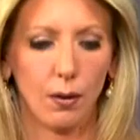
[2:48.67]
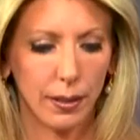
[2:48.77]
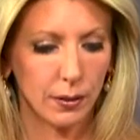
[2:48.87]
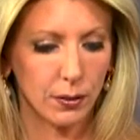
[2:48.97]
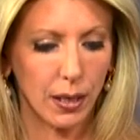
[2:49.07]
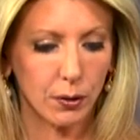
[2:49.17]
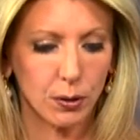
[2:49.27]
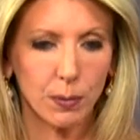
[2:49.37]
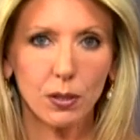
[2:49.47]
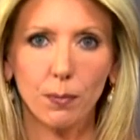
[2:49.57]
right,
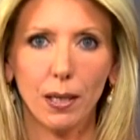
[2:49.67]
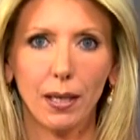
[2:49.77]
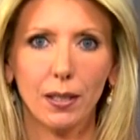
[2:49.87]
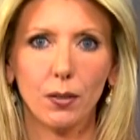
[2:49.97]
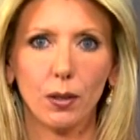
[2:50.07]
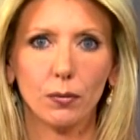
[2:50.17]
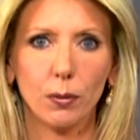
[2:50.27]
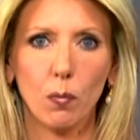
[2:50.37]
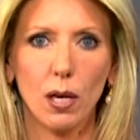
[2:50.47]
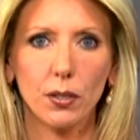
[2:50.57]
Congressman Jim Hagedorn
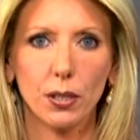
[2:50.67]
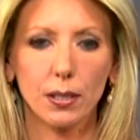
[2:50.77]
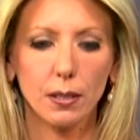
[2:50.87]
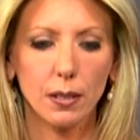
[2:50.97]
from Washington,